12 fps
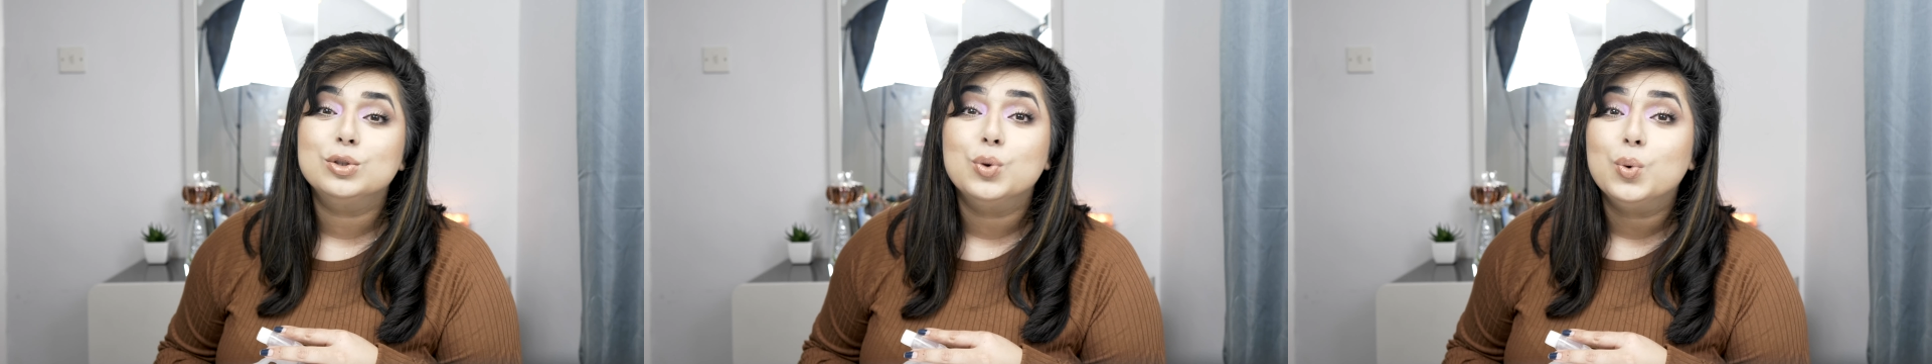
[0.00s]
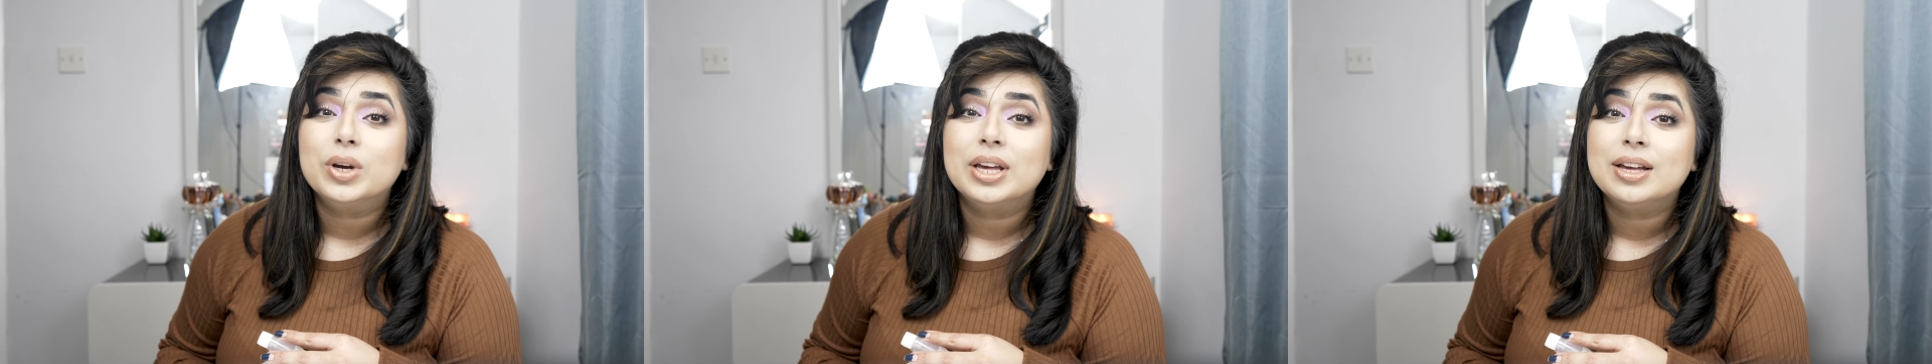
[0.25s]

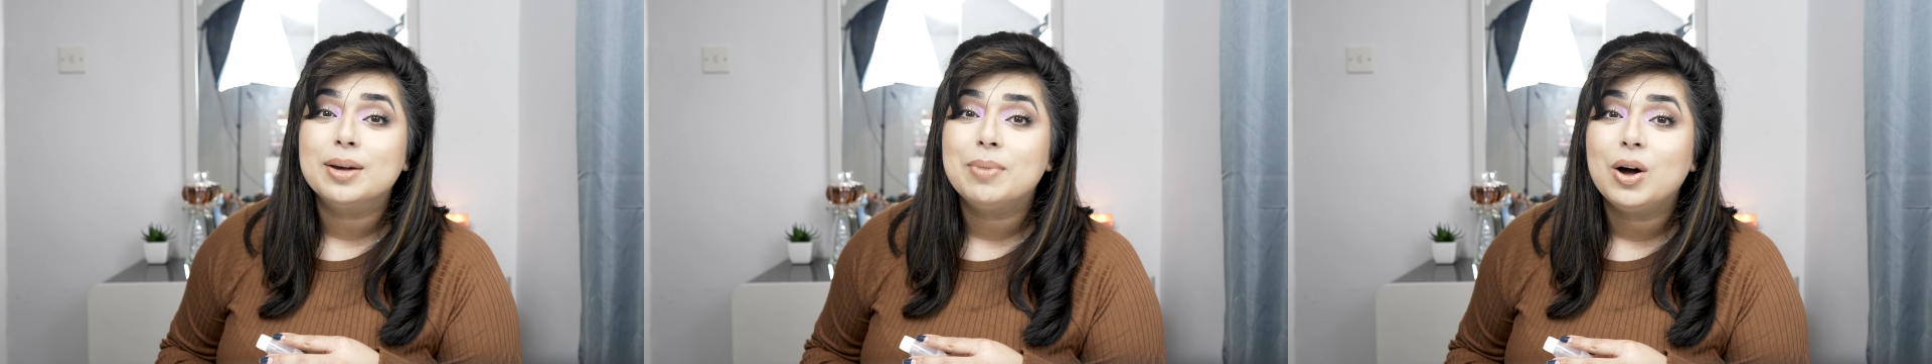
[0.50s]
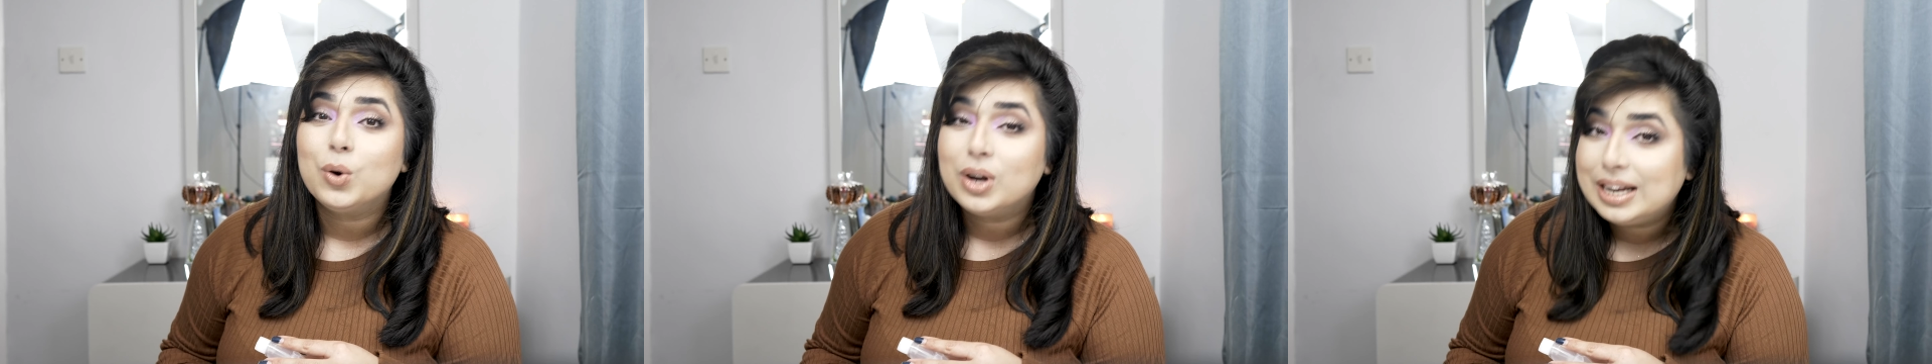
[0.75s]
talking
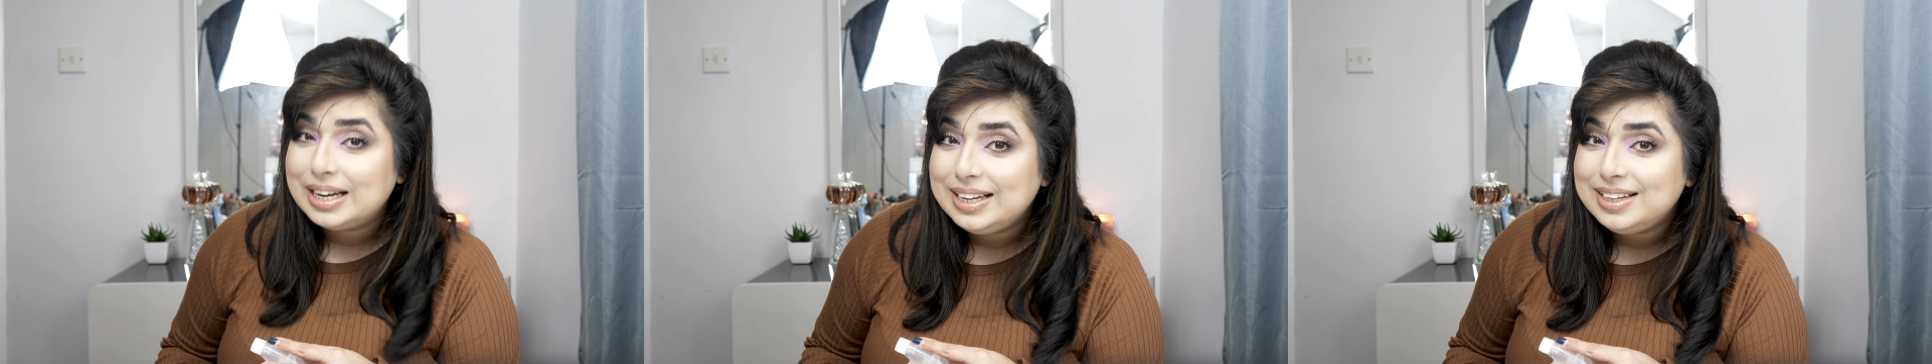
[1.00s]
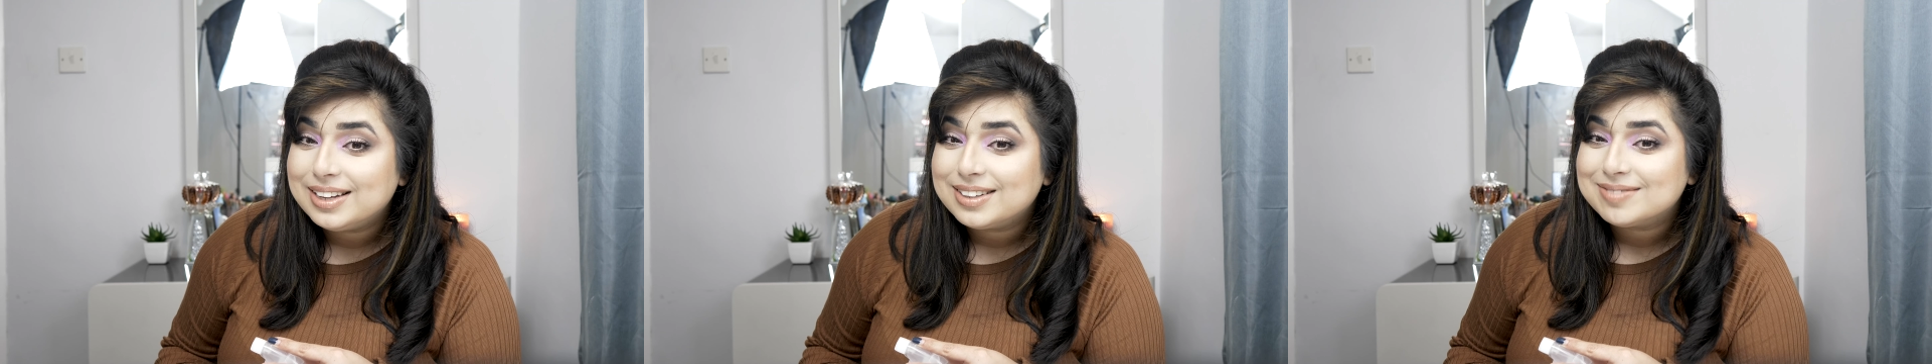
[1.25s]
about
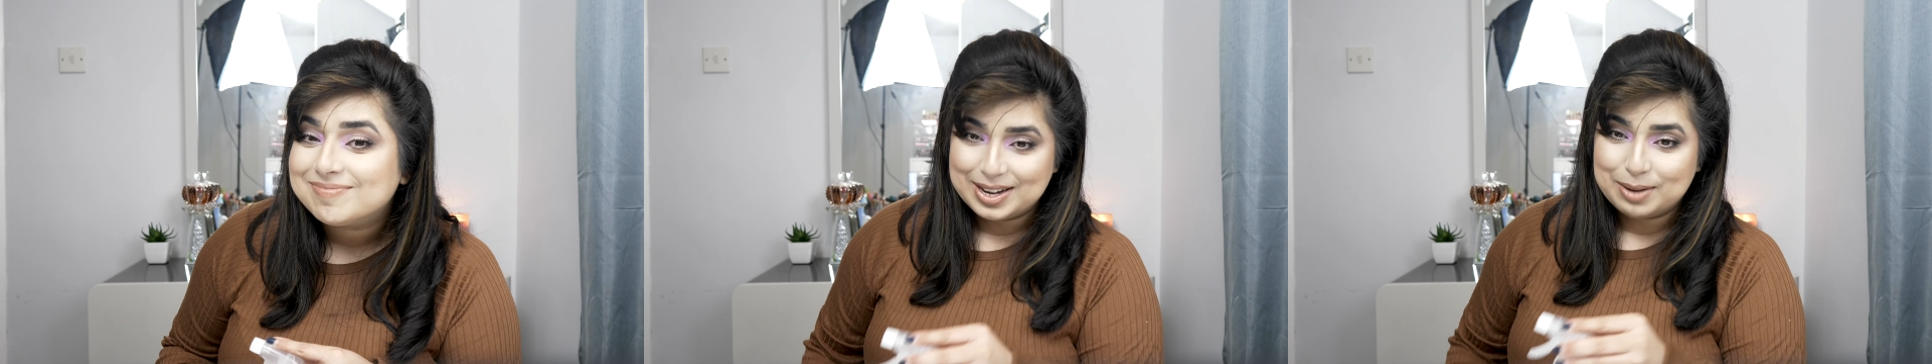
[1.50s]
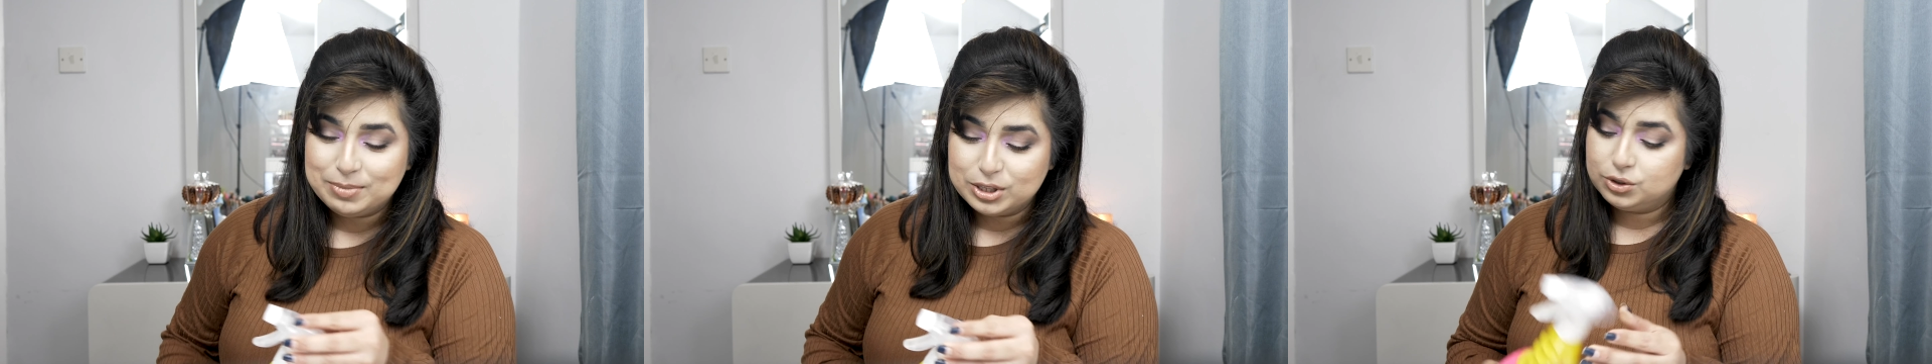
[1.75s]
cleaning,
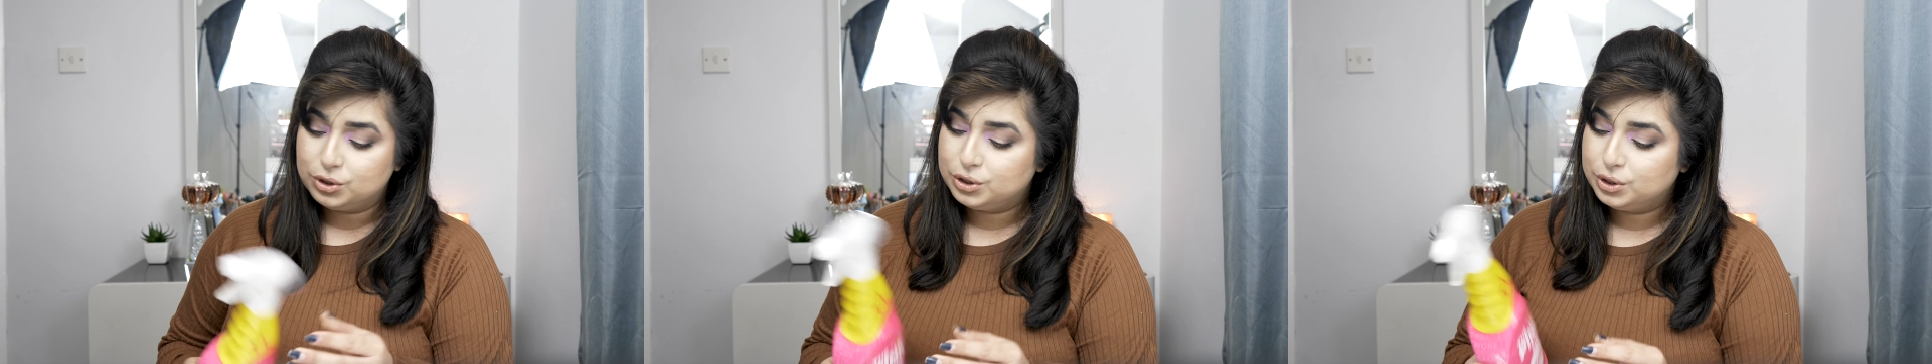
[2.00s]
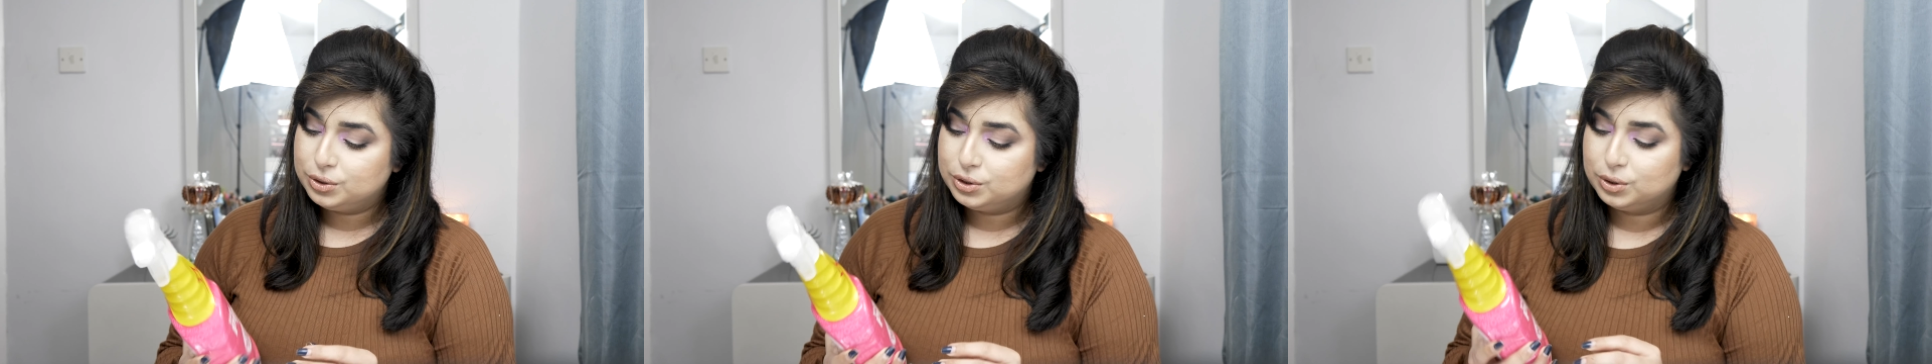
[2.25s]
let me
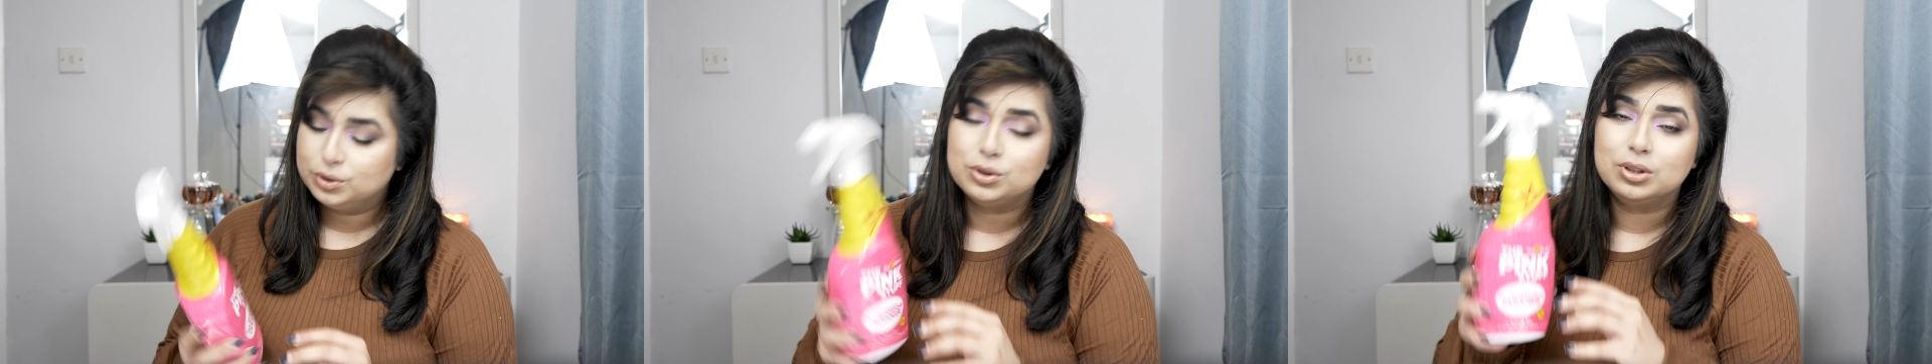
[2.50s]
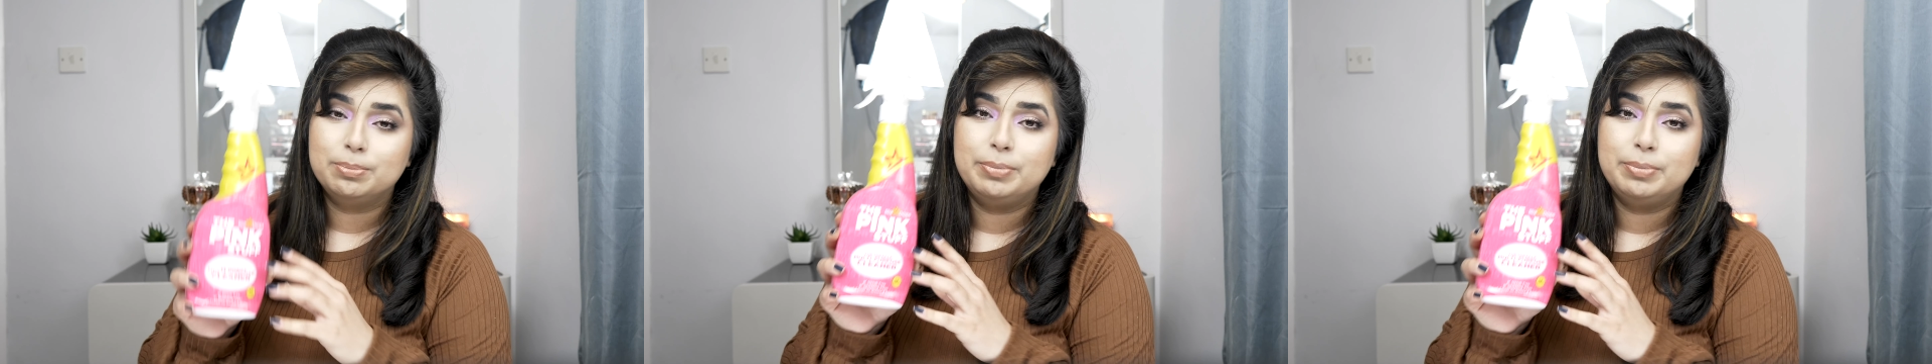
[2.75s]
introduce you to the